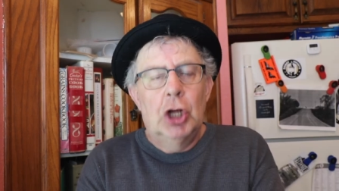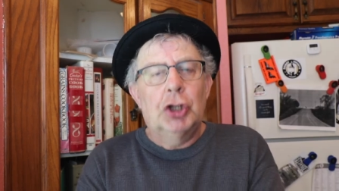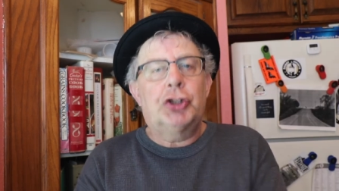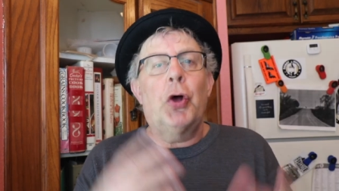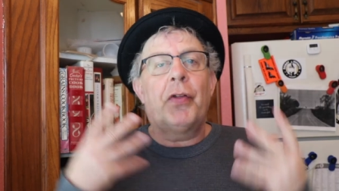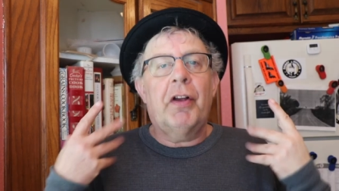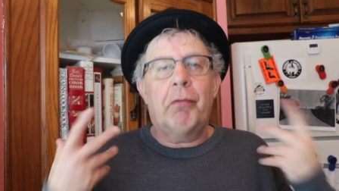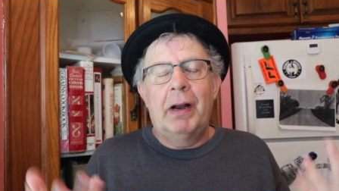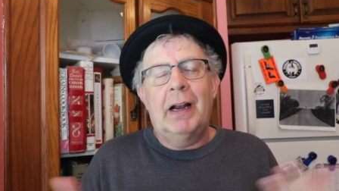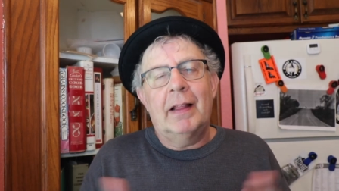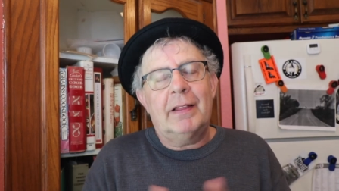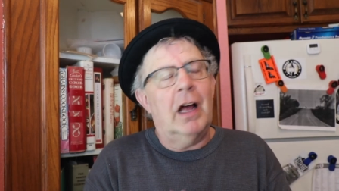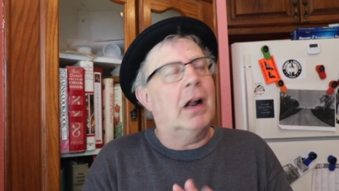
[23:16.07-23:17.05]
So the
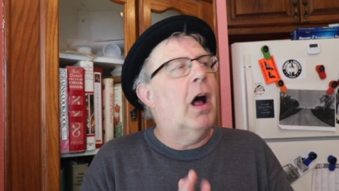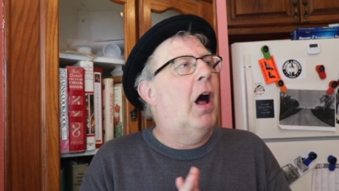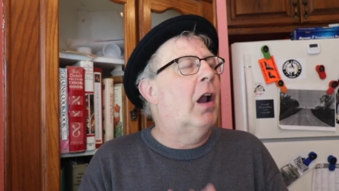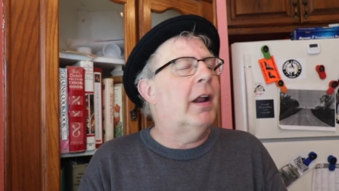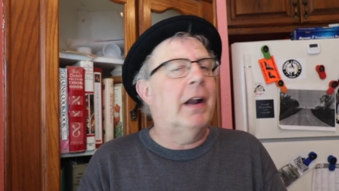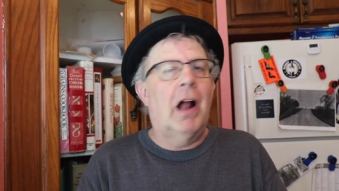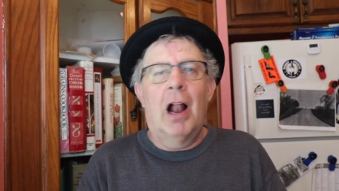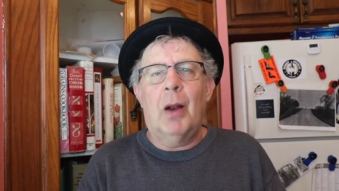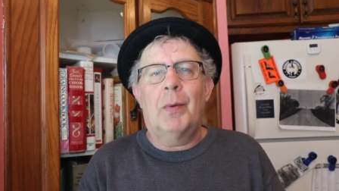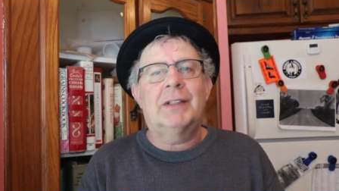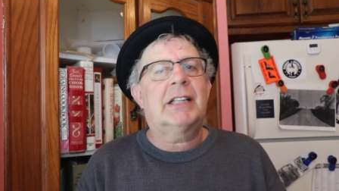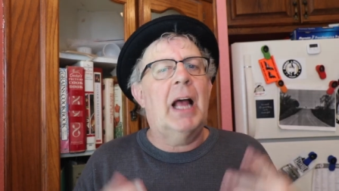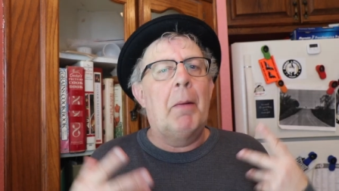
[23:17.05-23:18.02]
readathon, all in all,
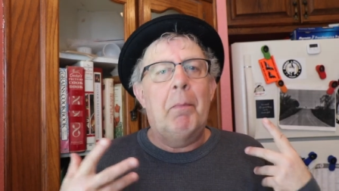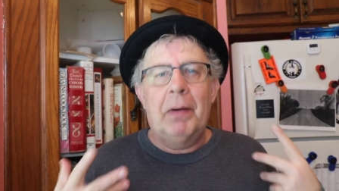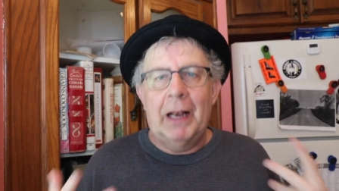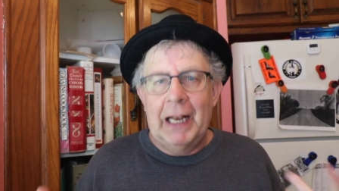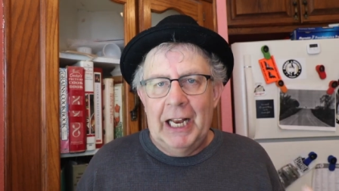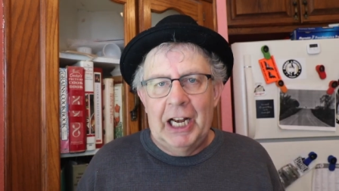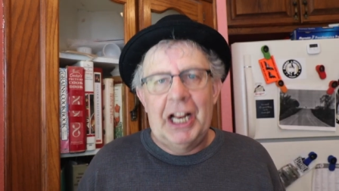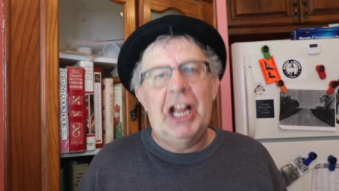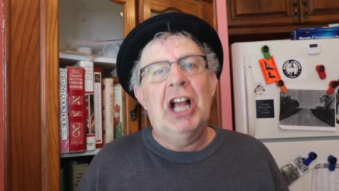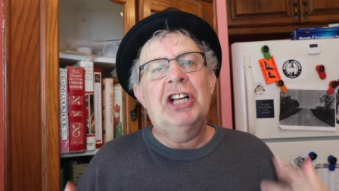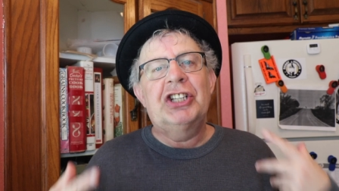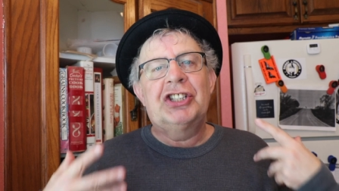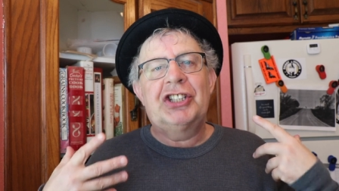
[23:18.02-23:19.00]
was completely
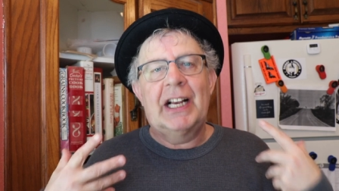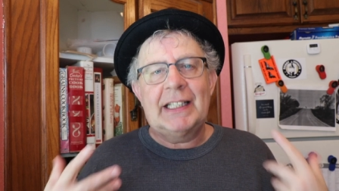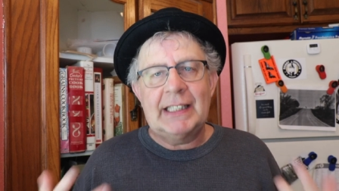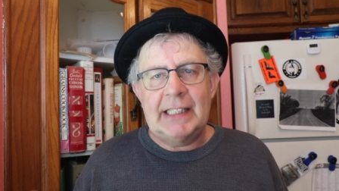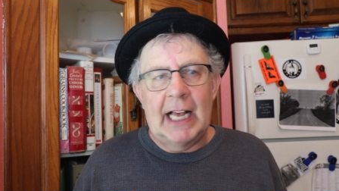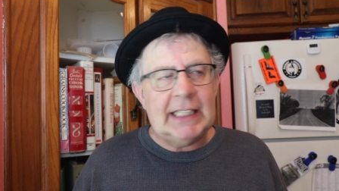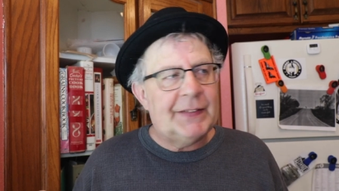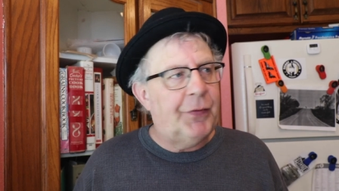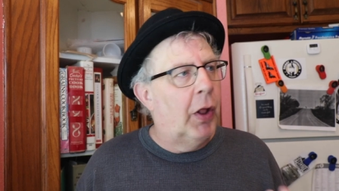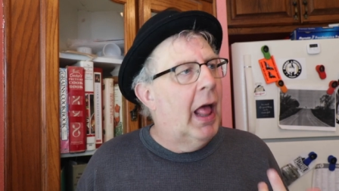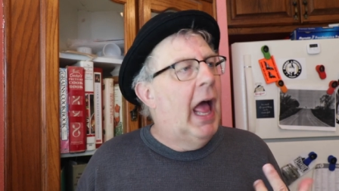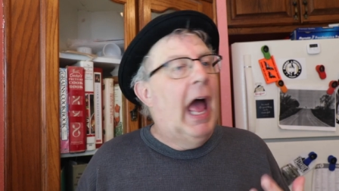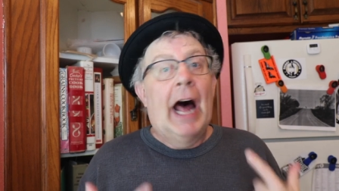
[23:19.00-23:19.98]

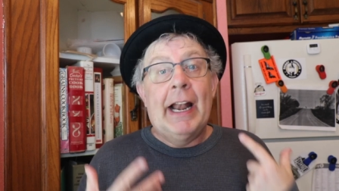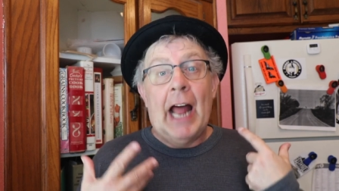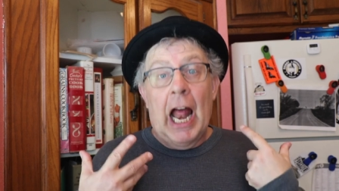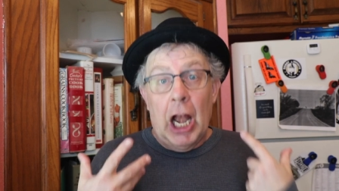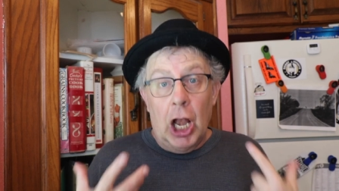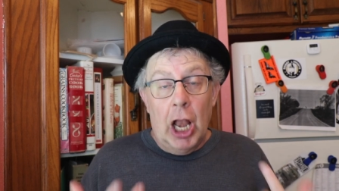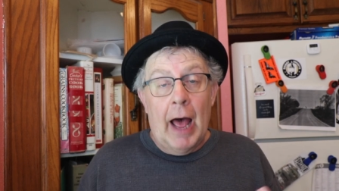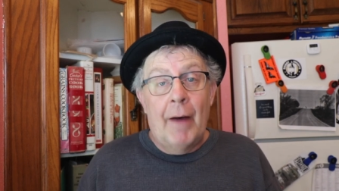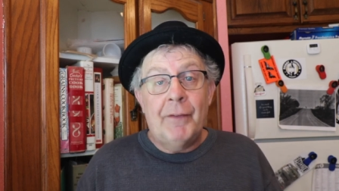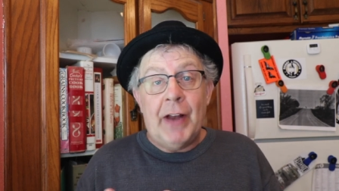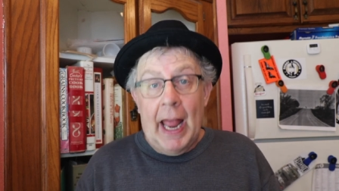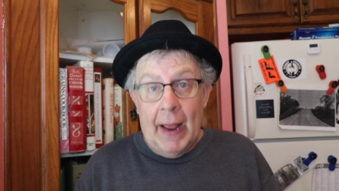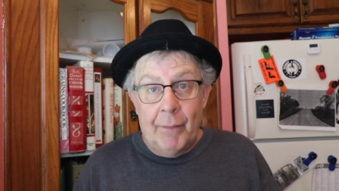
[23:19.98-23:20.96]
successful. And I
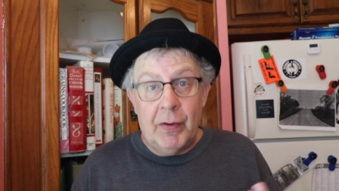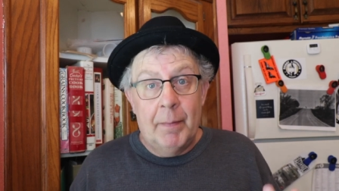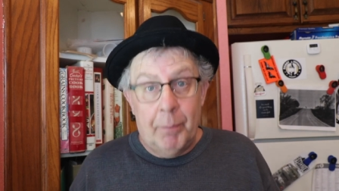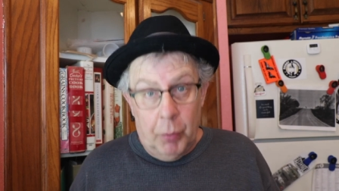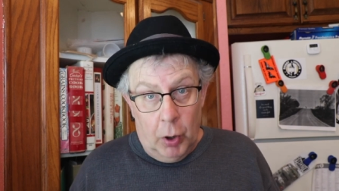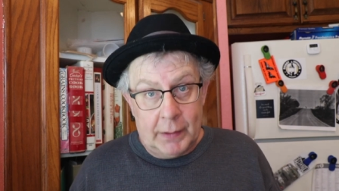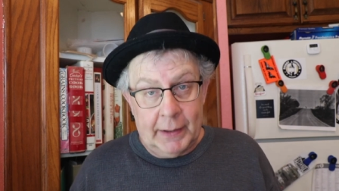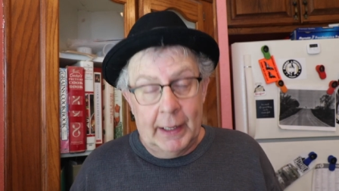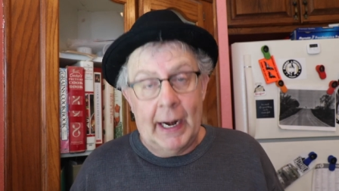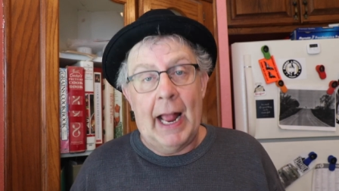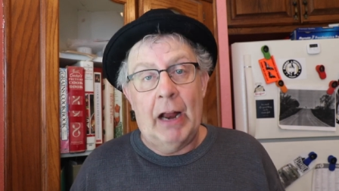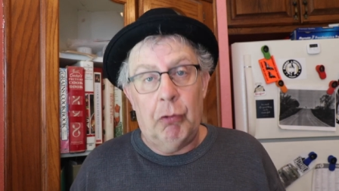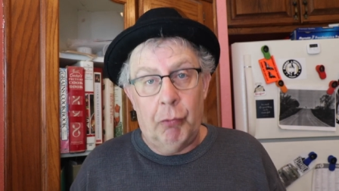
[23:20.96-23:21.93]
loved every book that
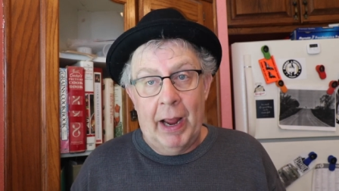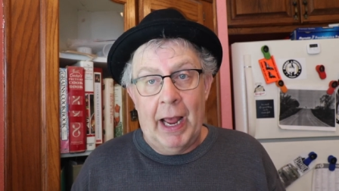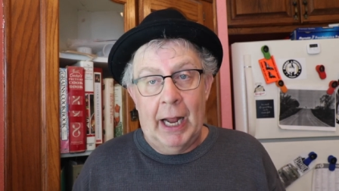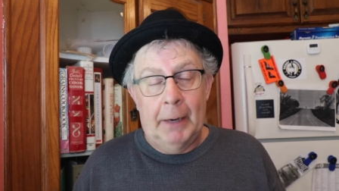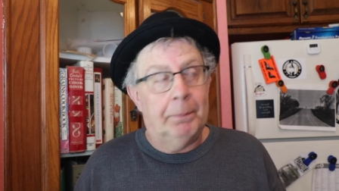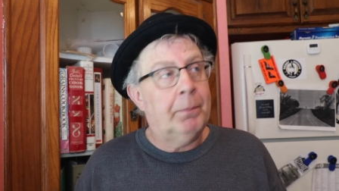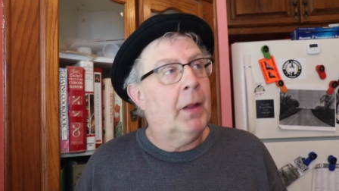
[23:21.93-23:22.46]
I read.